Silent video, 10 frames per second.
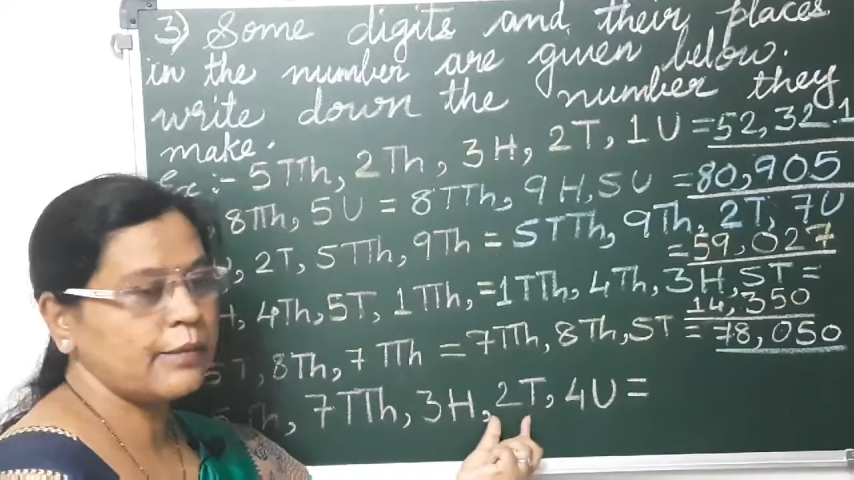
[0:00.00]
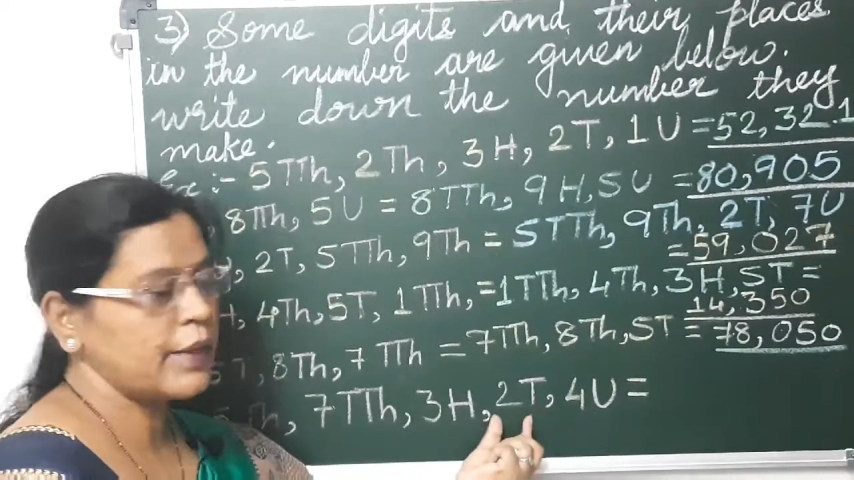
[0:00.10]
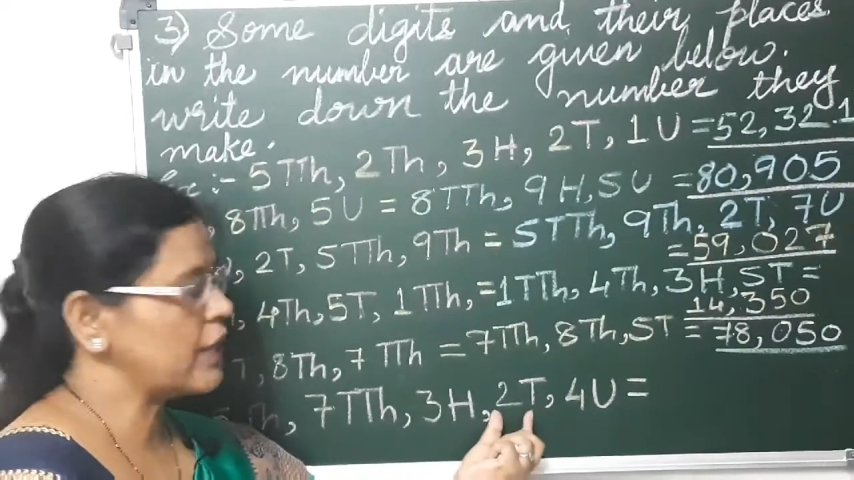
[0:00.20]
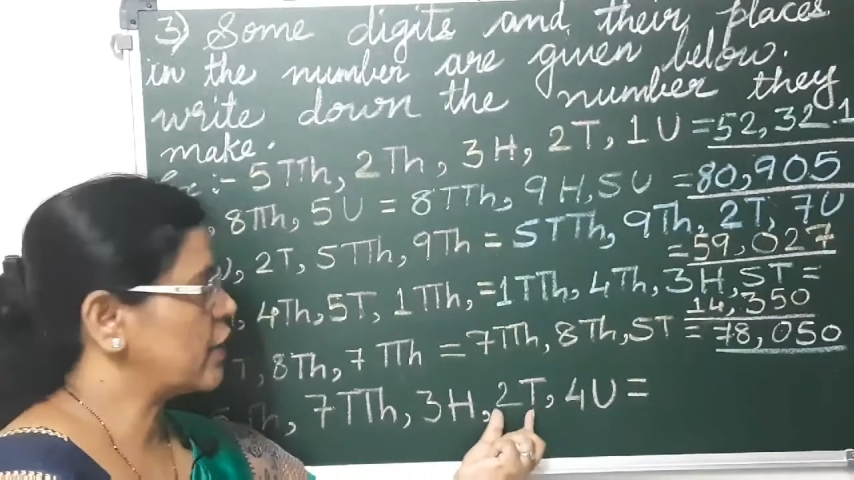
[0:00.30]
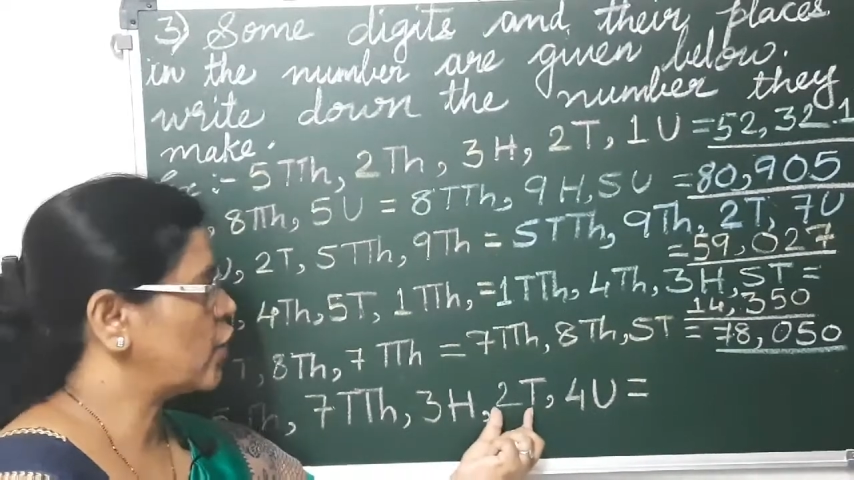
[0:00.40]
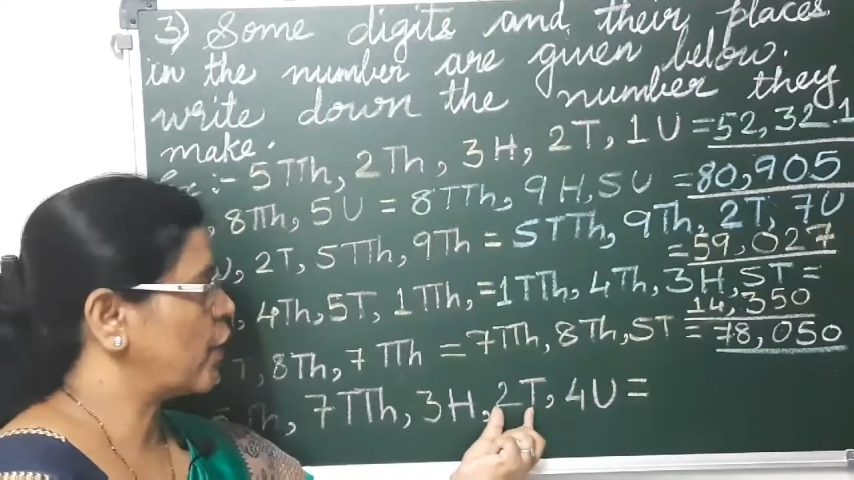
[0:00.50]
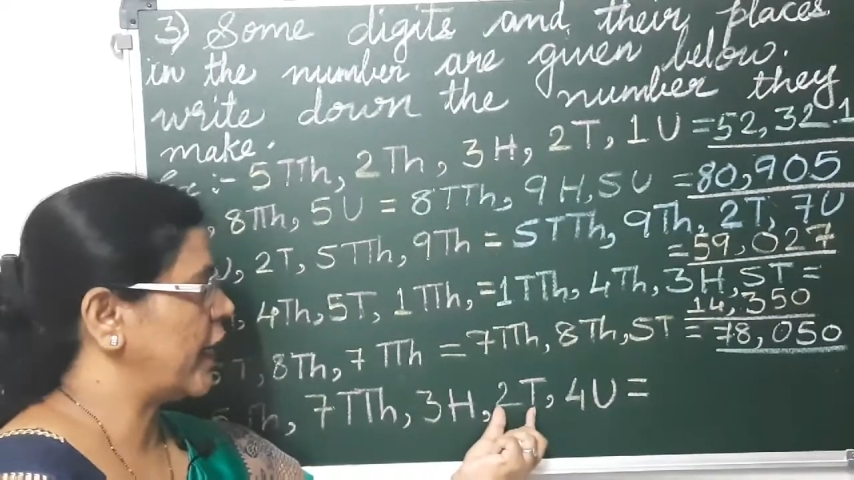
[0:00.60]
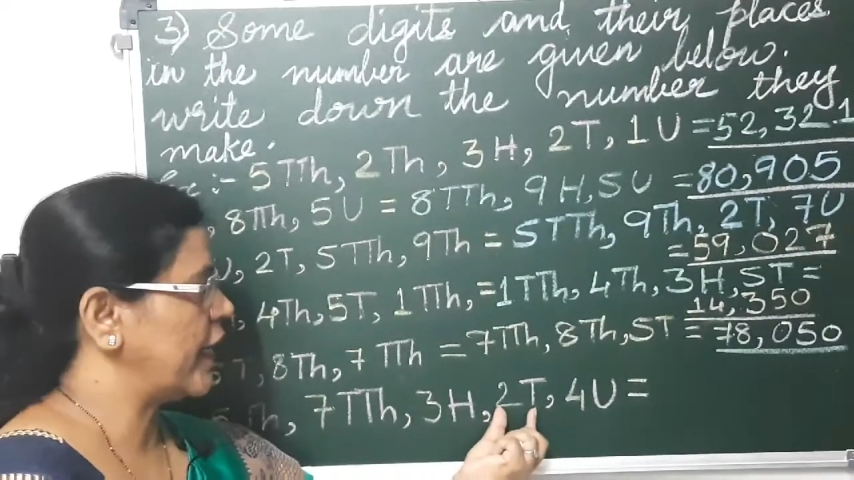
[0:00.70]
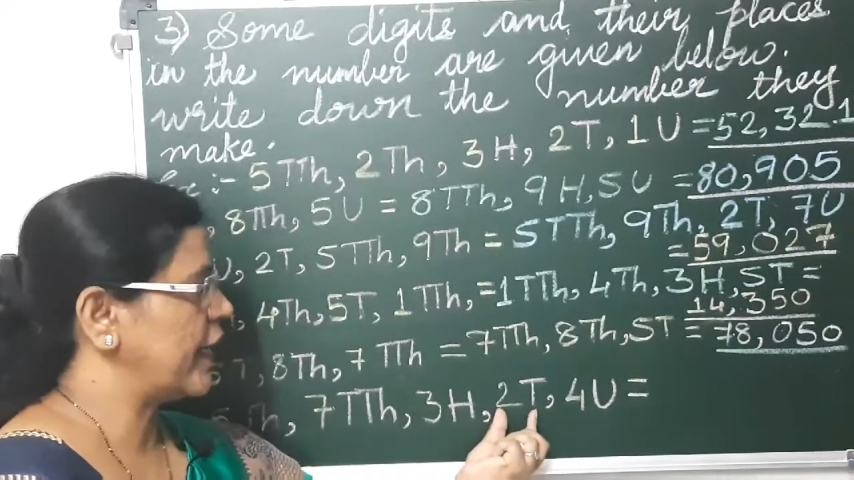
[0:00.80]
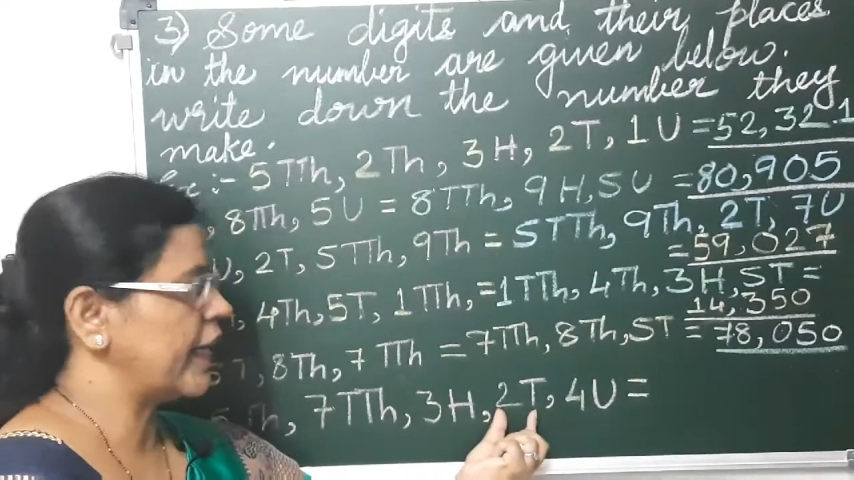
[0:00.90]
t means
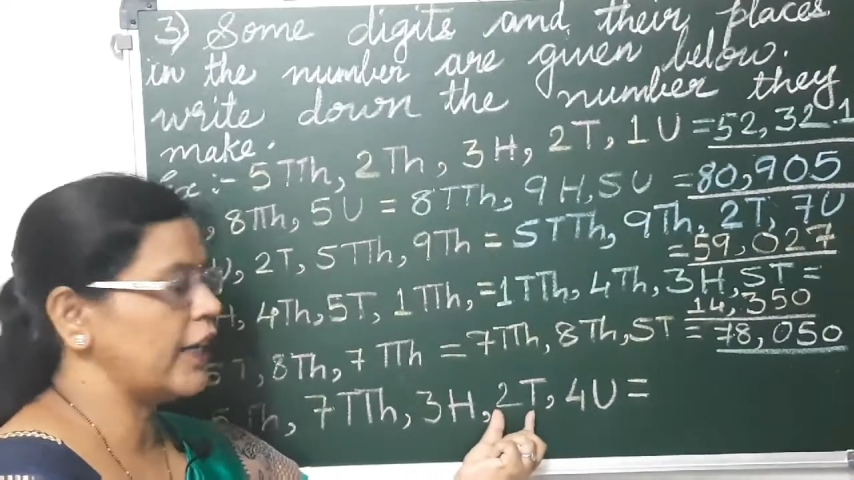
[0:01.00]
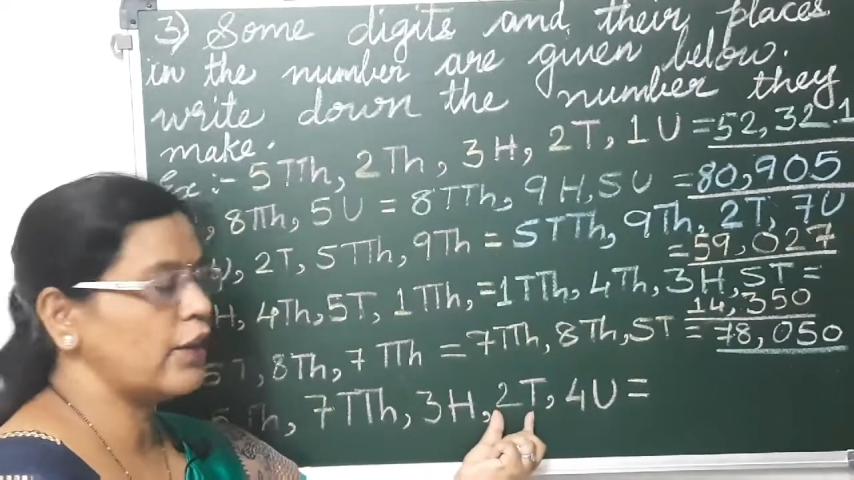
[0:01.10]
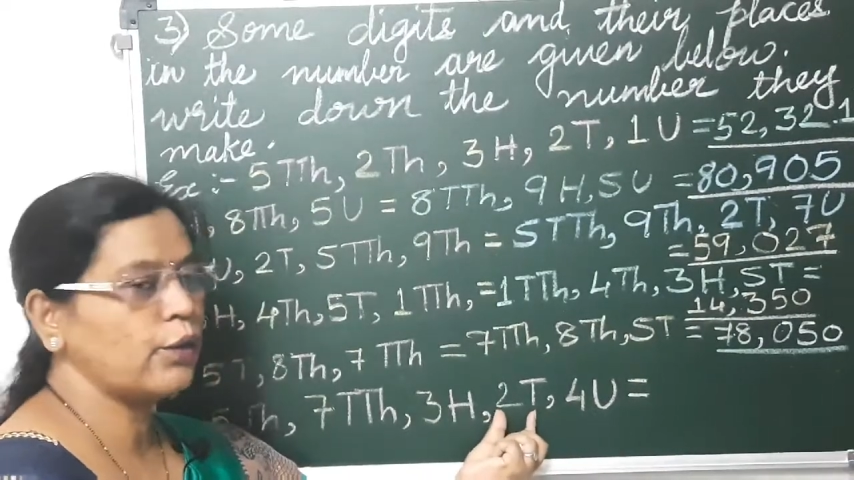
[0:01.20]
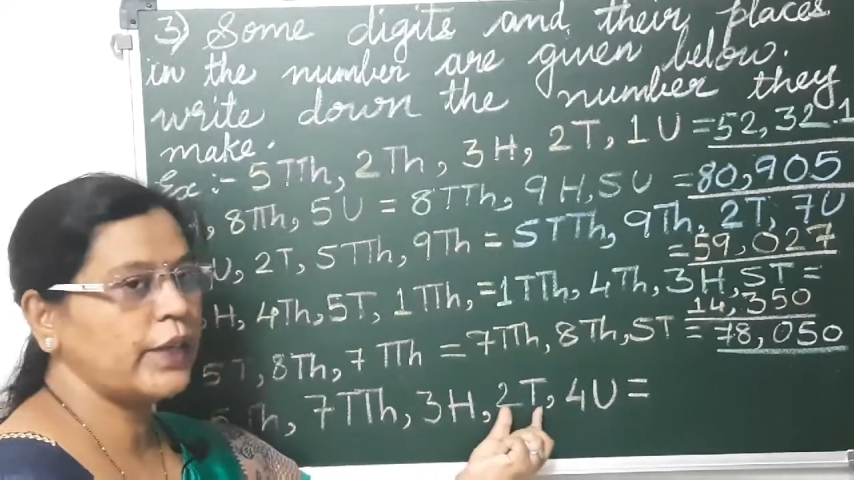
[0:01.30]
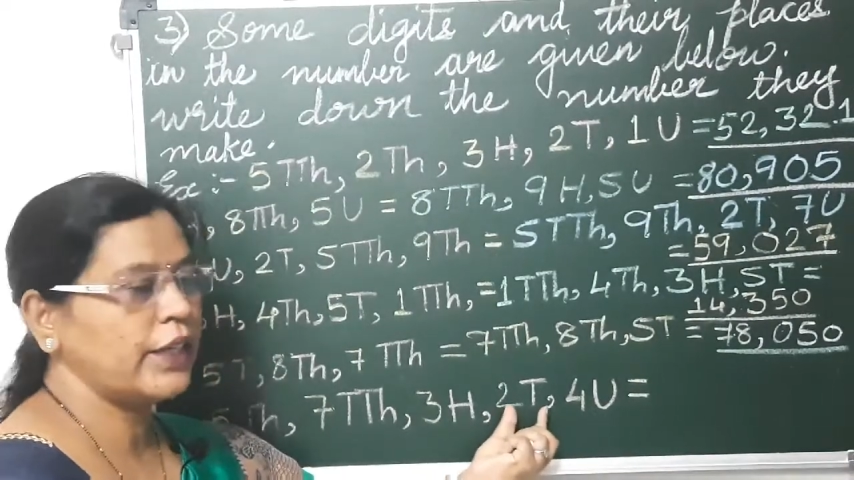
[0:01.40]
20